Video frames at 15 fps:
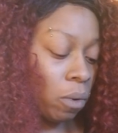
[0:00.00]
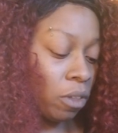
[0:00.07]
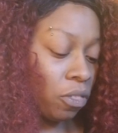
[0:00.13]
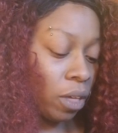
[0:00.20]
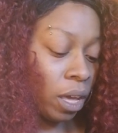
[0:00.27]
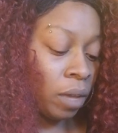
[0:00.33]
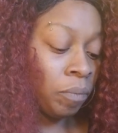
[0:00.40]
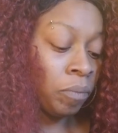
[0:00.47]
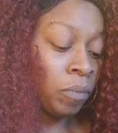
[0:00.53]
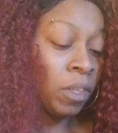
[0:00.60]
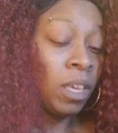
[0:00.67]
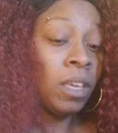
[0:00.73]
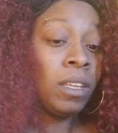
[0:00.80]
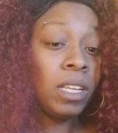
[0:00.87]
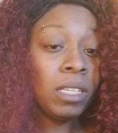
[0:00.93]
one thing.
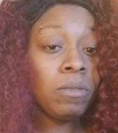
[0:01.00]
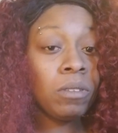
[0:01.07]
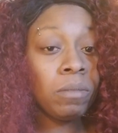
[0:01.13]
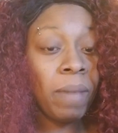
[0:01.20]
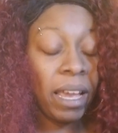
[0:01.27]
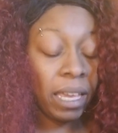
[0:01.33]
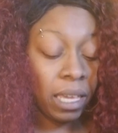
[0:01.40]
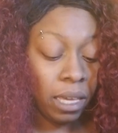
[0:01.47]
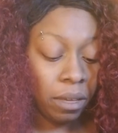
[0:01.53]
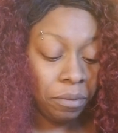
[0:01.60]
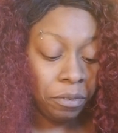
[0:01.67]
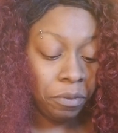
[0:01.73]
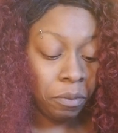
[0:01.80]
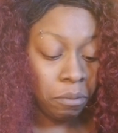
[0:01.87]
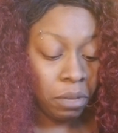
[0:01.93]
This was my
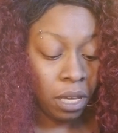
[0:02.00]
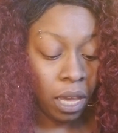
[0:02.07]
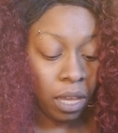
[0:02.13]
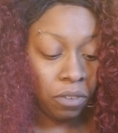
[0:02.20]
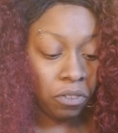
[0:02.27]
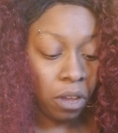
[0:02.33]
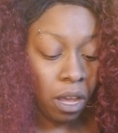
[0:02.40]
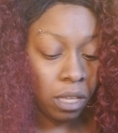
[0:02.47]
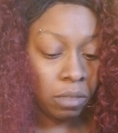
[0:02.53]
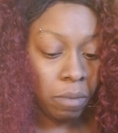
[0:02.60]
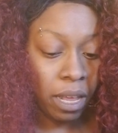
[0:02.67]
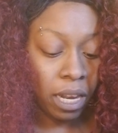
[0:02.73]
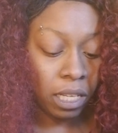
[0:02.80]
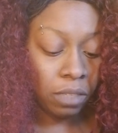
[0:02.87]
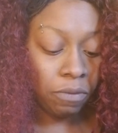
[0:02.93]
gift from BH
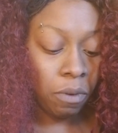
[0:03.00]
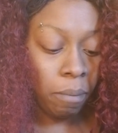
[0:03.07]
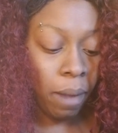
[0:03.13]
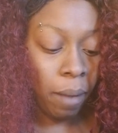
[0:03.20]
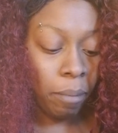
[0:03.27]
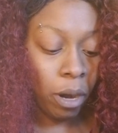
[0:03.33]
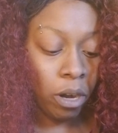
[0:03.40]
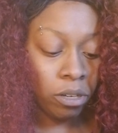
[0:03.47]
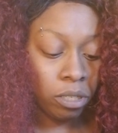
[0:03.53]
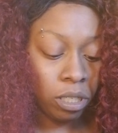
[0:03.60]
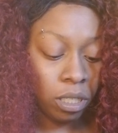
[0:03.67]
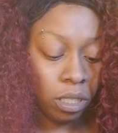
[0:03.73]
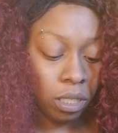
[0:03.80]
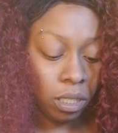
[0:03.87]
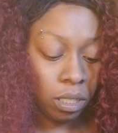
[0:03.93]
Cosmetics for my
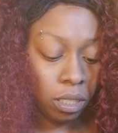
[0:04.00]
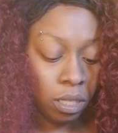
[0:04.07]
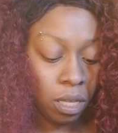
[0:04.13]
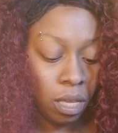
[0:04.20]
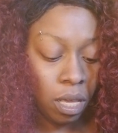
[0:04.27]
purchase.